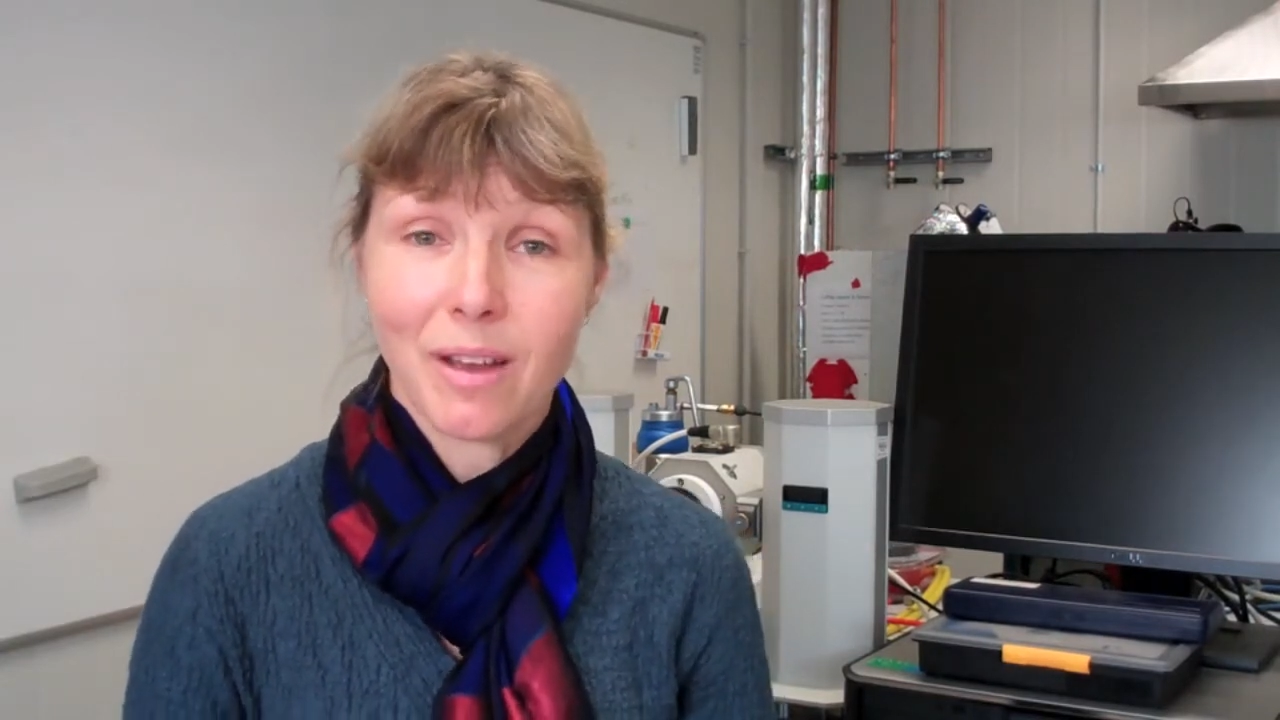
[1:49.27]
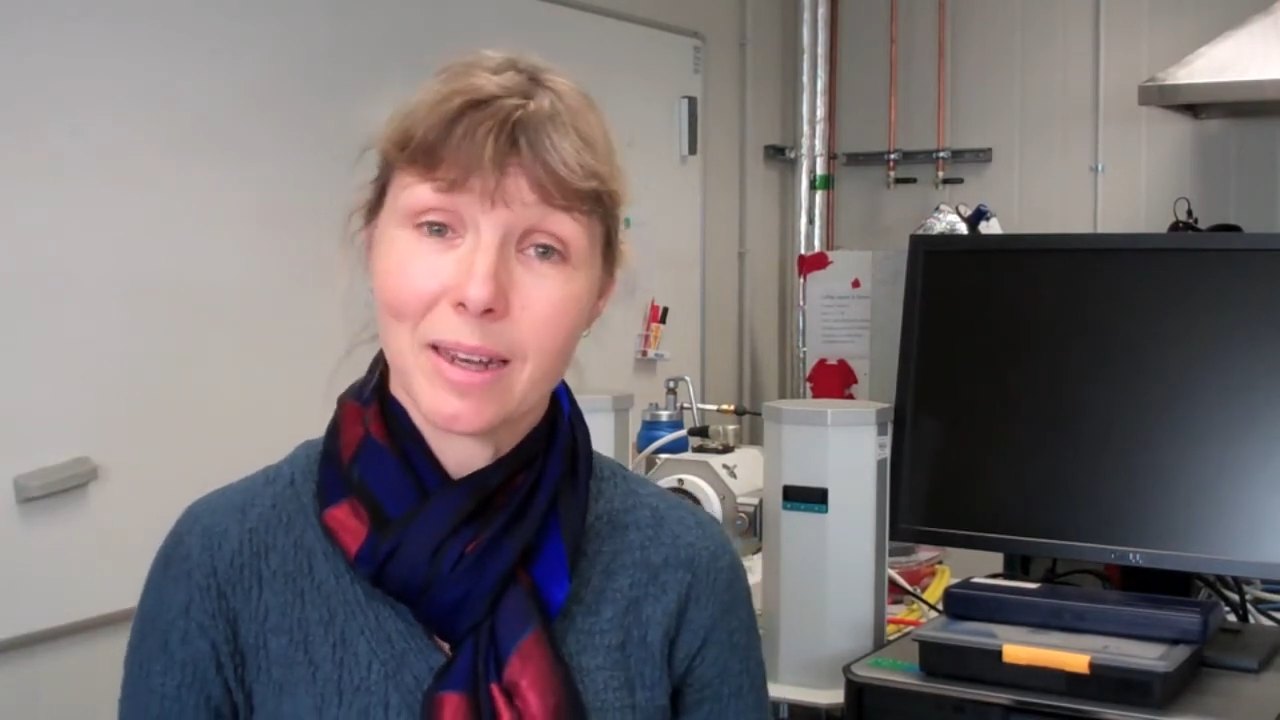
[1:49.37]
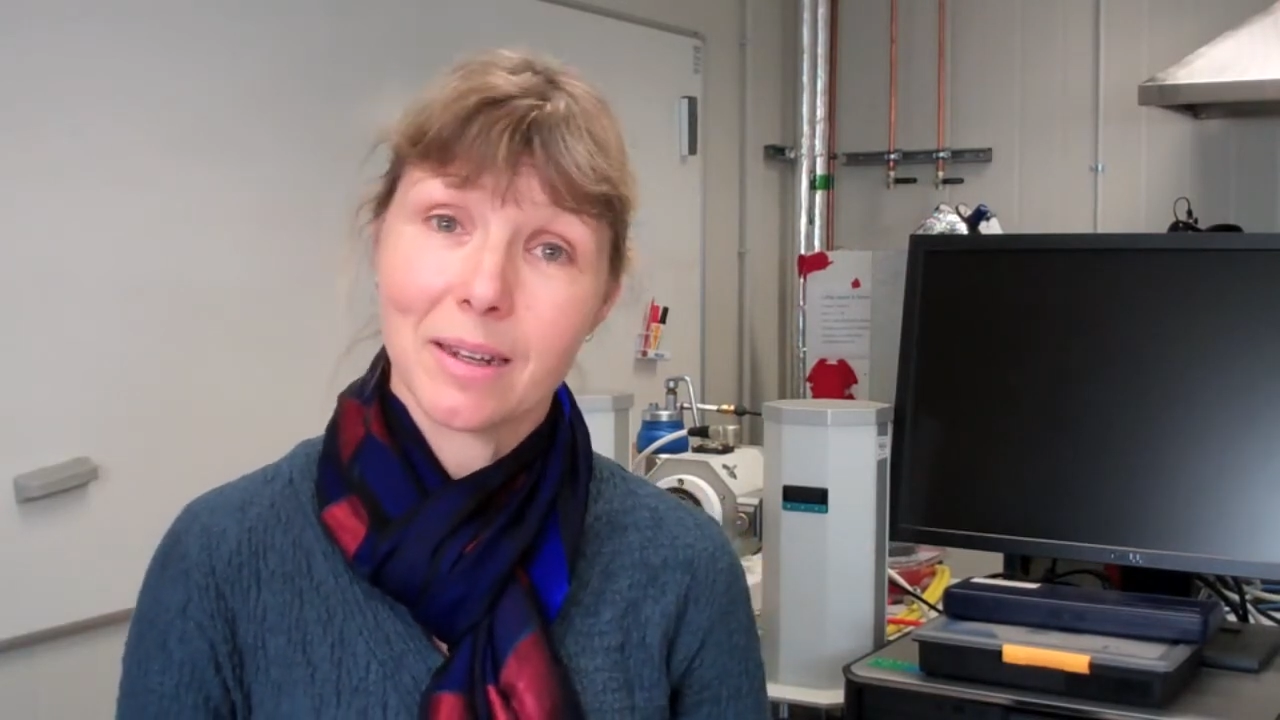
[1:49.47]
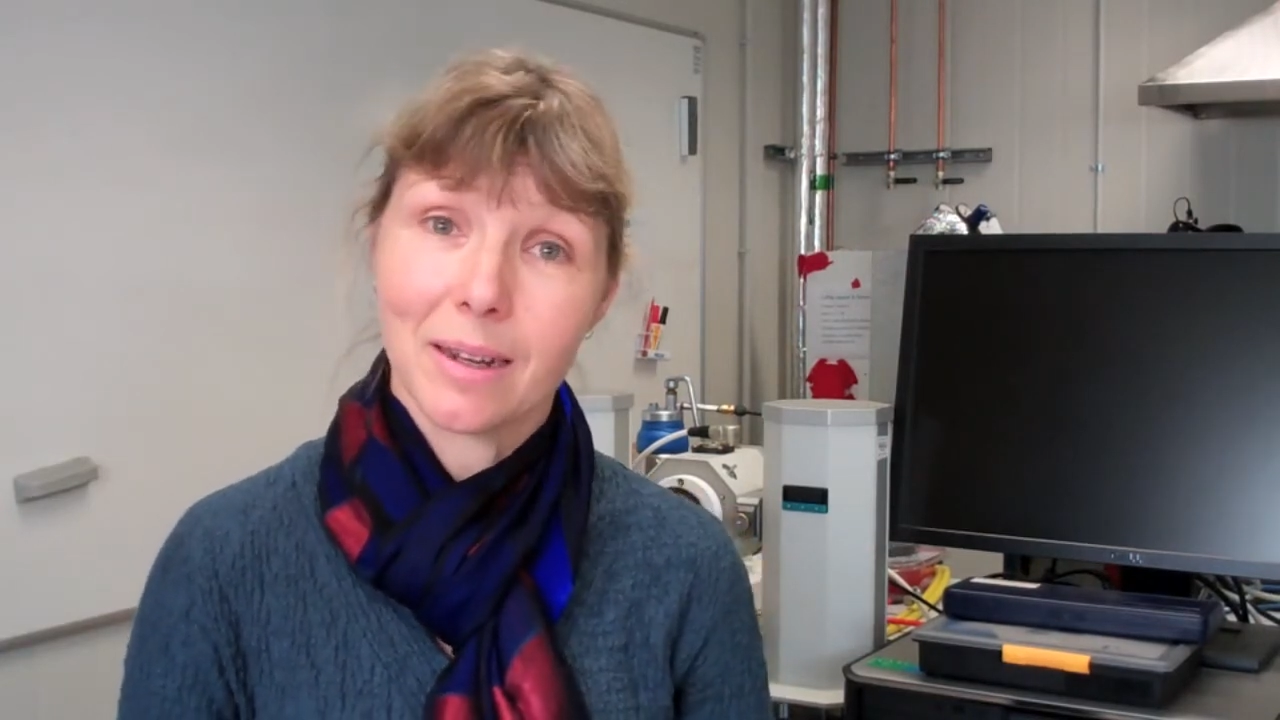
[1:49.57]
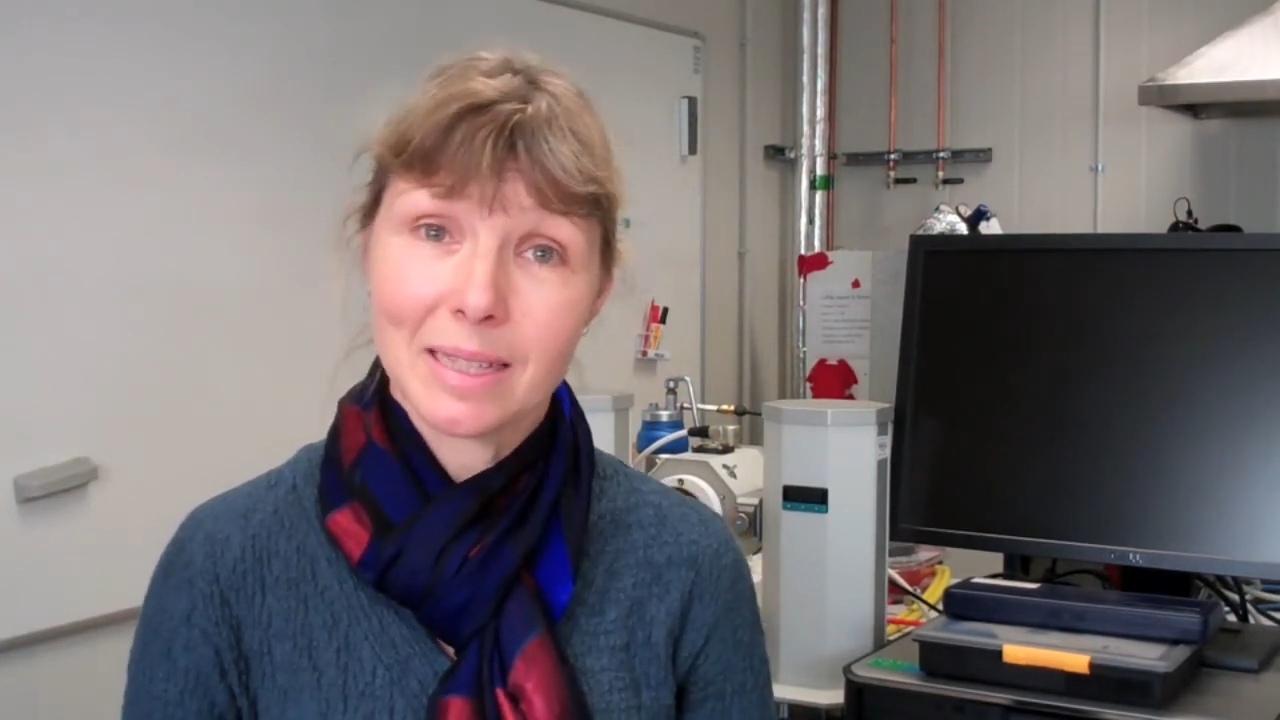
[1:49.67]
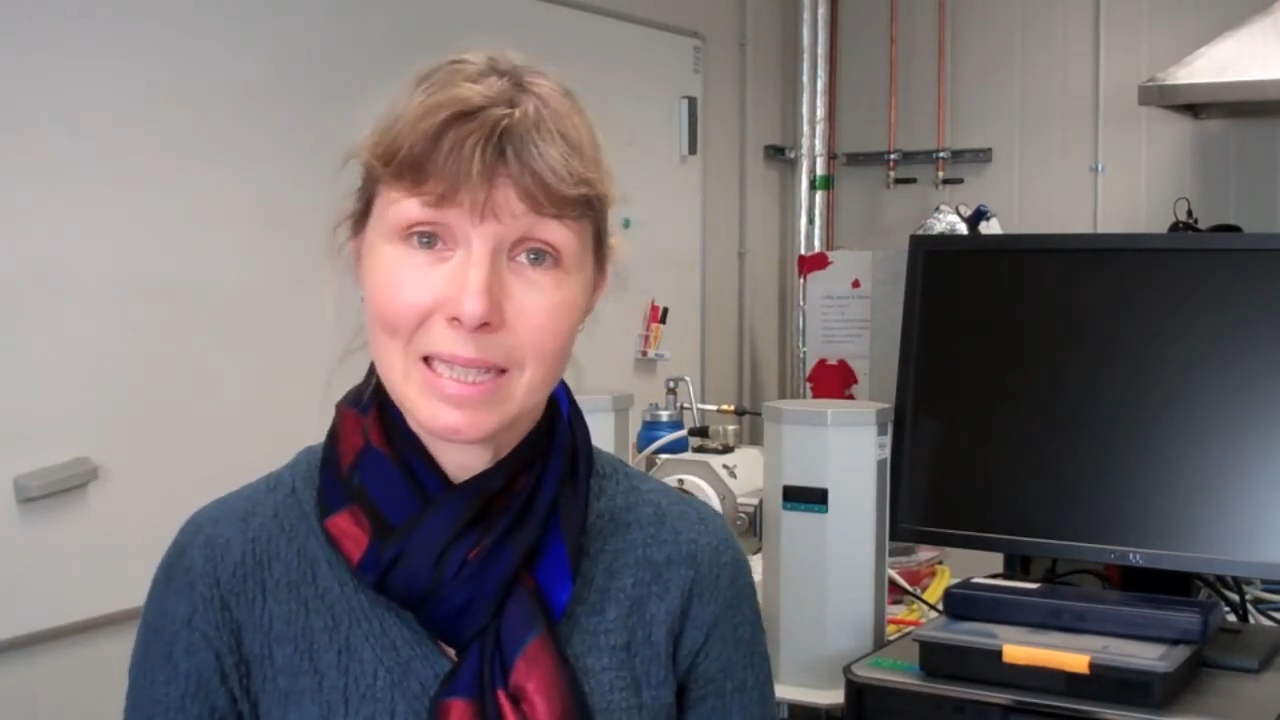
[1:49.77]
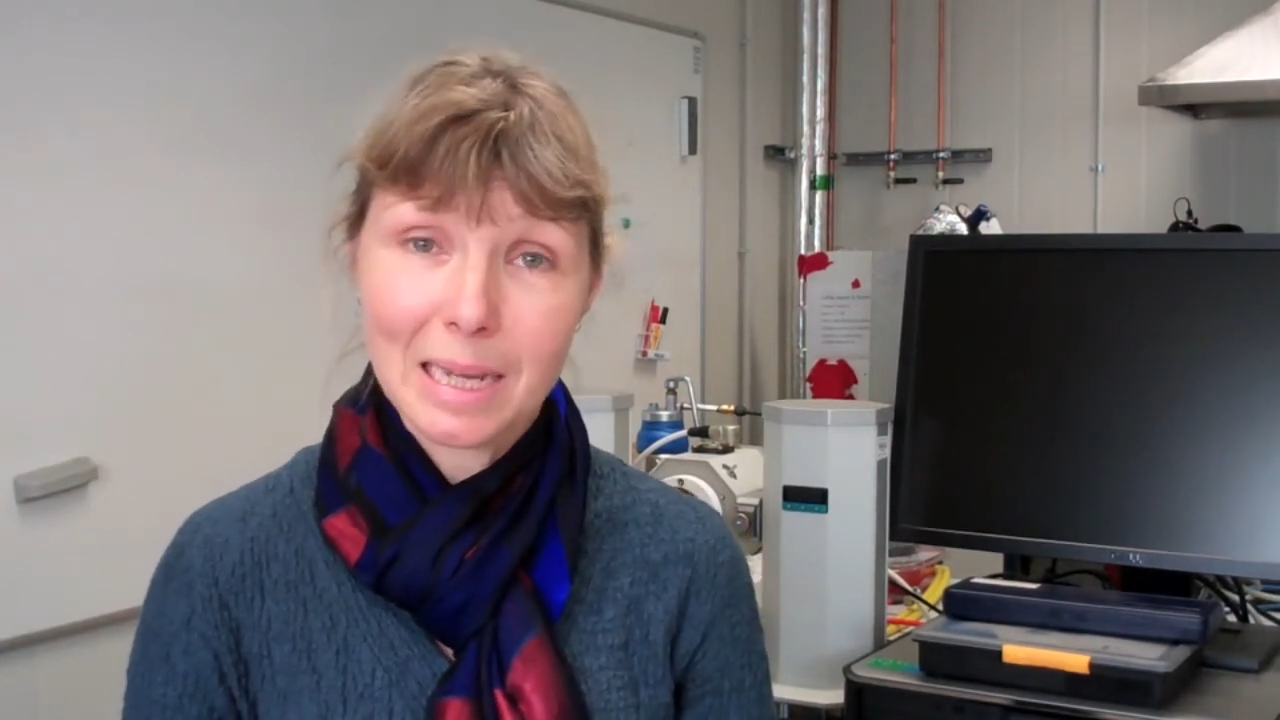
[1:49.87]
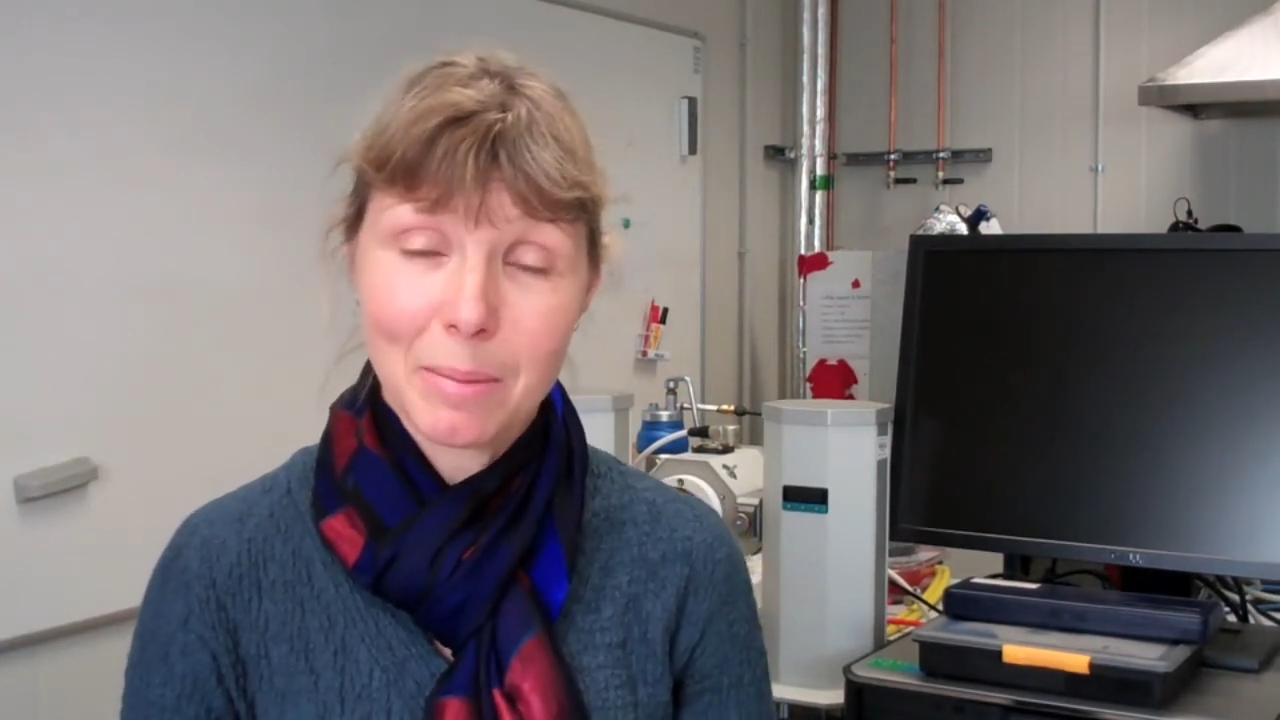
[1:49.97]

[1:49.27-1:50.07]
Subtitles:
had a nice sleep,